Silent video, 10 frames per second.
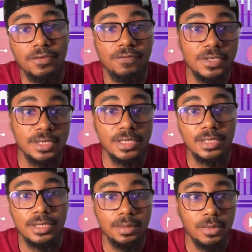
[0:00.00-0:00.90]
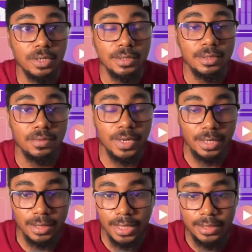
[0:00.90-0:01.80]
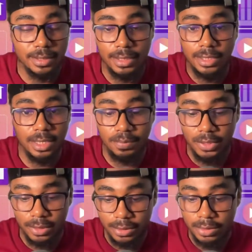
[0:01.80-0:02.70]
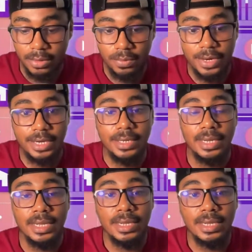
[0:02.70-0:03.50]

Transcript: 15, 16 months, right? That's a year plus, right?